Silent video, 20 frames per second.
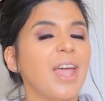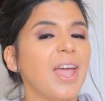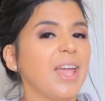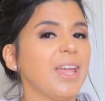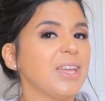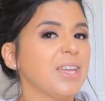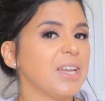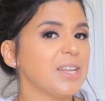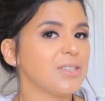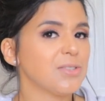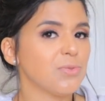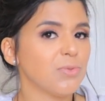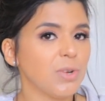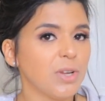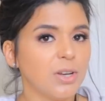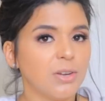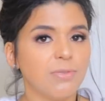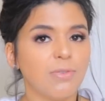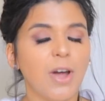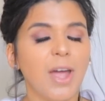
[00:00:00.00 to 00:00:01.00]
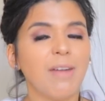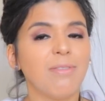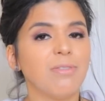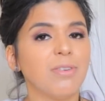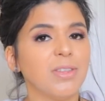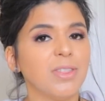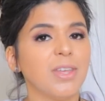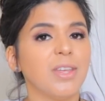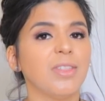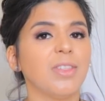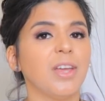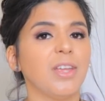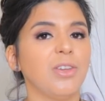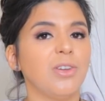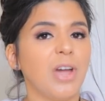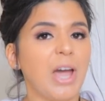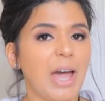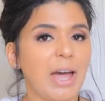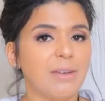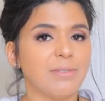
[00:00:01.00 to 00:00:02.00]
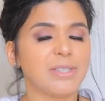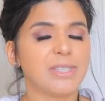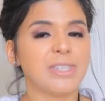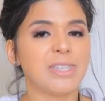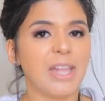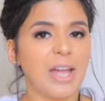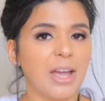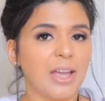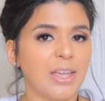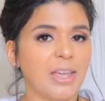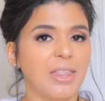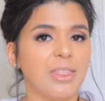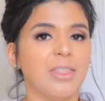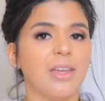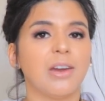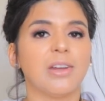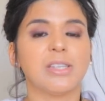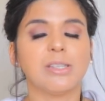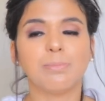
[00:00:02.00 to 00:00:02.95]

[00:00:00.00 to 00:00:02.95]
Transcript: and gets rid of everything that you have stuck in there,